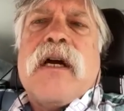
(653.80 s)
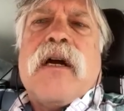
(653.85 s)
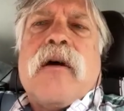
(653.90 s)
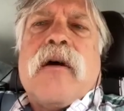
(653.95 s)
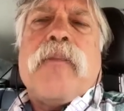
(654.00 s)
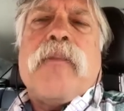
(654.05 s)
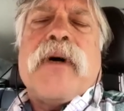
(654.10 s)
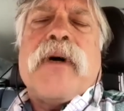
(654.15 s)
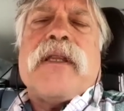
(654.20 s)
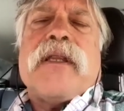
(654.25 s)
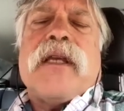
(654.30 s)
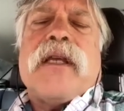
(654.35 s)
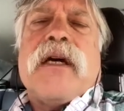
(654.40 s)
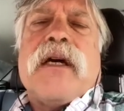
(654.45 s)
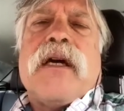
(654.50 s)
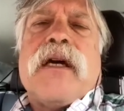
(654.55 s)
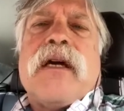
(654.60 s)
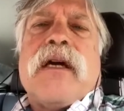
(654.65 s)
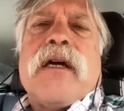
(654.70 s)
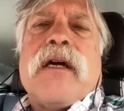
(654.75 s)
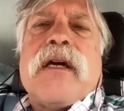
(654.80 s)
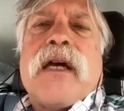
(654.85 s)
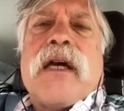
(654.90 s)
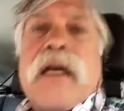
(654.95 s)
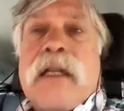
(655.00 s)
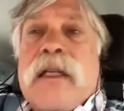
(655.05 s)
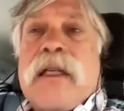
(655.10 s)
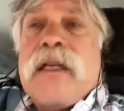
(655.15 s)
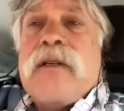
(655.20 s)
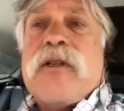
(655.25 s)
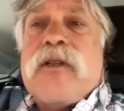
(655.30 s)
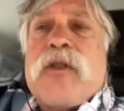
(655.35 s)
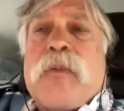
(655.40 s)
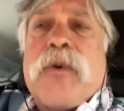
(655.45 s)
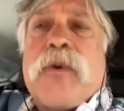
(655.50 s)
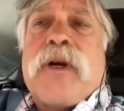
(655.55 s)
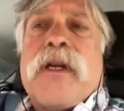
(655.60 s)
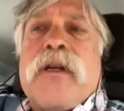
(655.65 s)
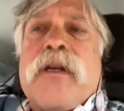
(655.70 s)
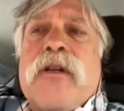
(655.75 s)
but they can lead to
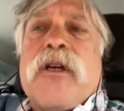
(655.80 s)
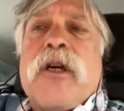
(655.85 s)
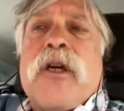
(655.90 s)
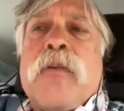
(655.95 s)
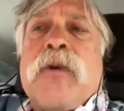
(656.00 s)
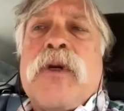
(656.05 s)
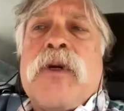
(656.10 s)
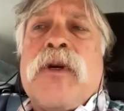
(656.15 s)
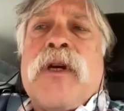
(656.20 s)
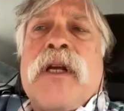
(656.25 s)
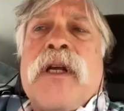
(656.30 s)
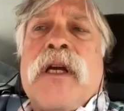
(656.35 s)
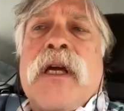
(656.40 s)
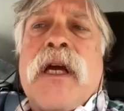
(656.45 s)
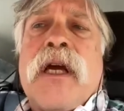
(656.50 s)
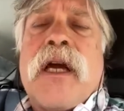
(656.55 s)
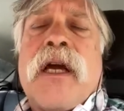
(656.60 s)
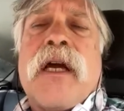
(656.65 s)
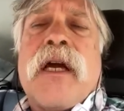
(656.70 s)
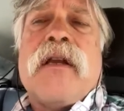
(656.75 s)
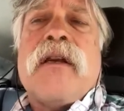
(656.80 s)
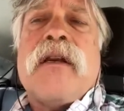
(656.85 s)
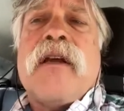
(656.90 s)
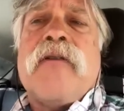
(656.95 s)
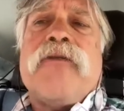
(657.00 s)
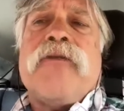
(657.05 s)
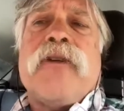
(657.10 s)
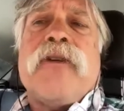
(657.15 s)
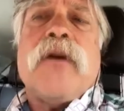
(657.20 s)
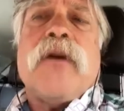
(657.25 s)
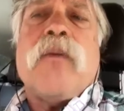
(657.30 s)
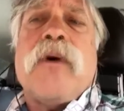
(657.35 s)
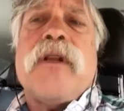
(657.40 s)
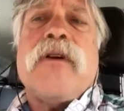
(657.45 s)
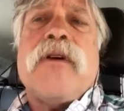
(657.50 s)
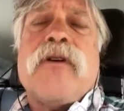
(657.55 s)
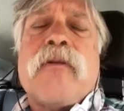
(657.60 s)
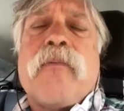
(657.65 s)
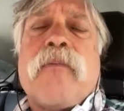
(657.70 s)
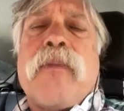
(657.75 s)
spread in the community. And definitely when
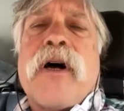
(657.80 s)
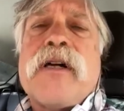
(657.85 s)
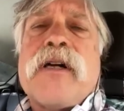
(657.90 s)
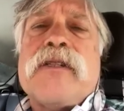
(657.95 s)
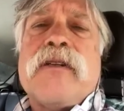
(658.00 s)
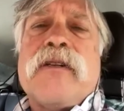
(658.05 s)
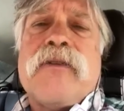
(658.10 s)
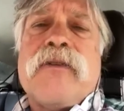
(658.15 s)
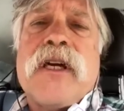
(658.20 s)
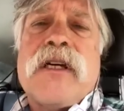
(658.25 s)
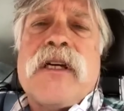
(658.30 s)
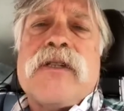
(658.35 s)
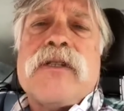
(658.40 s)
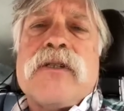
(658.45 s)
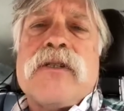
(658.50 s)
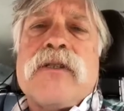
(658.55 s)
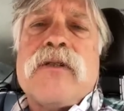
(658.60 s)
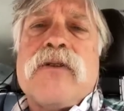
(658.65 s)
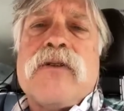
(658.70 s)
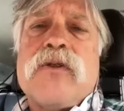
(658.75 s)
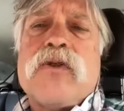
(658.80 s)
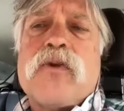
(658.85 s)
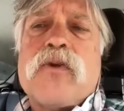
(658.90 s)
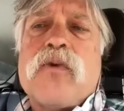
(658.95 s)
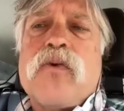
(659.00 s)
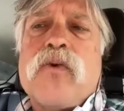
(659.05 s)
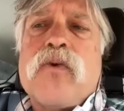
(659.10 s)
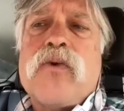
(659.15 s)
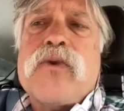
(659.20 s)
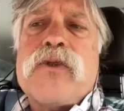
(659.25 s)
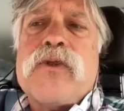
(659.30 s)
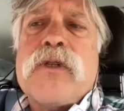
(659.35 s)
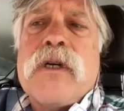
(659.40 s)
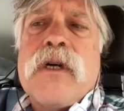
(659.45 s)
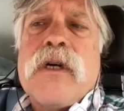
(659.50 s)
there are positive cases in the schools